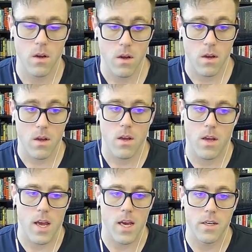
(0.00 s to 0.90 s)
and
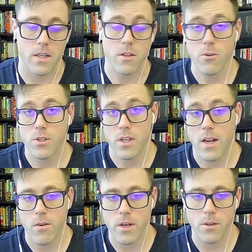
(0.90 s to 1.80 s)
in those
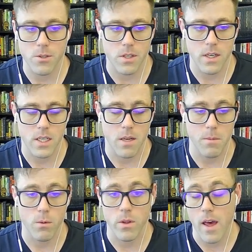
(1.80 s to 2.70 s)
scenarios it can be really
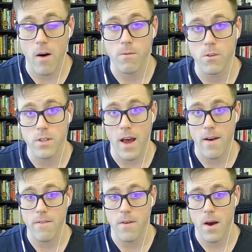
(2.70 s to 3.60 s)
helpful to have
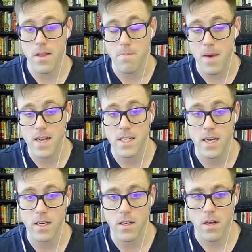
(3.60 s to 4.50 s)
uh, the metadata
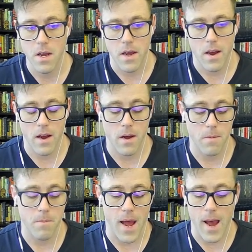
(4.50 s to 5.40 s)
um,
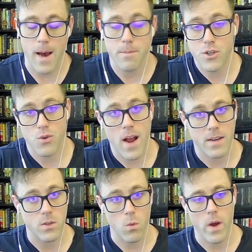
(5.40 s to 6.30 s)
abstract
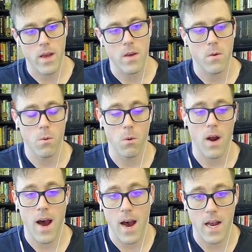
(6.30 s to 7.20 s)
away or
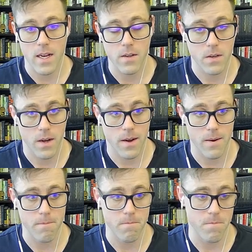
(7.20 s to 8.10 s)
hide um,
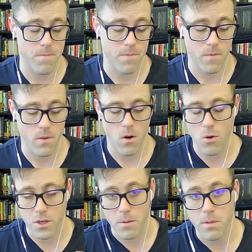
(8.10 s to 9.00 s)
all the
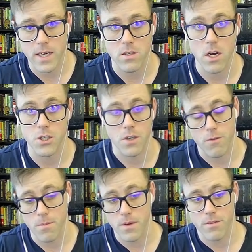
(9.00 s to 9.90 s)
complex logic from the
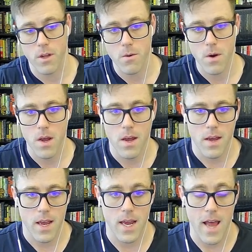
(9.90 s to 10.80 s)
flow and
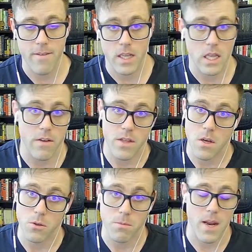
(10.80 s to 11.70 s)
have it live in those
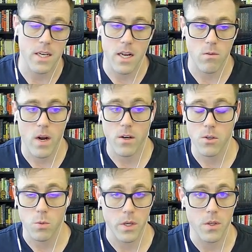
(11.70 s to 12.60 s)
metadata records where you
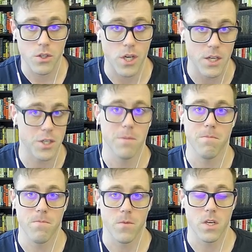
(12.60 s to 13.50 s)
can change them, you
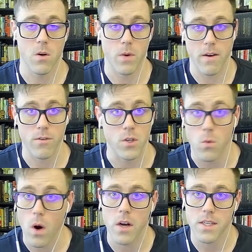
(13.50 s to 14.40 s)
know, whenever you want
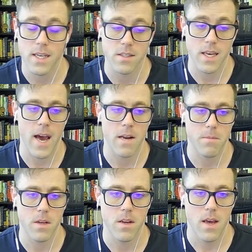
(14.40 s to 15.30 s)
as the admin,
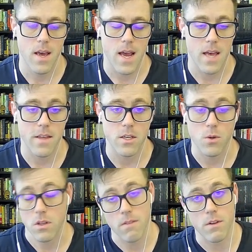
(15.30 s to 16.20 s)
and then you can leave the
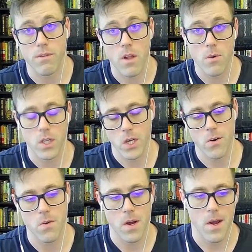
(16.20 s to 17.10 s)
flow alone.
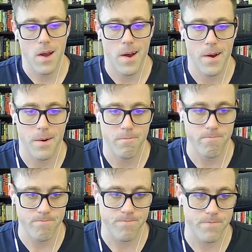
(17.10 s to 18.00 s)
Um,
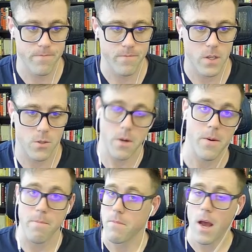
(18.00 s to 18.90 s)
so anyway, I
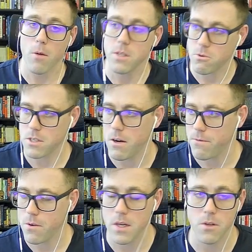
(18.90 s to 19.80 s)
hope this was helpful. I know
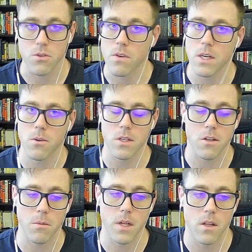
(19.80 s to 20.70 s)
this video is a little bit
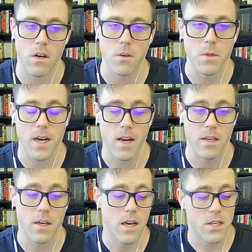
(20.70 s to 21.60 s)
long. We kind of
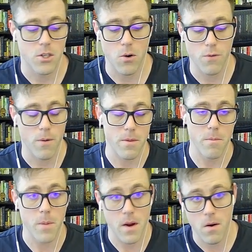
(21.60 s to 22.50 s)
started from the
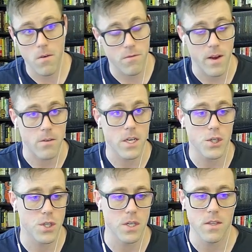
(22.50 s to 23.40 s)
bare foundation and
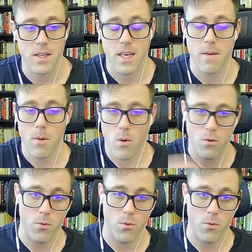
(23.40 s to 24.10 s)
then came all the way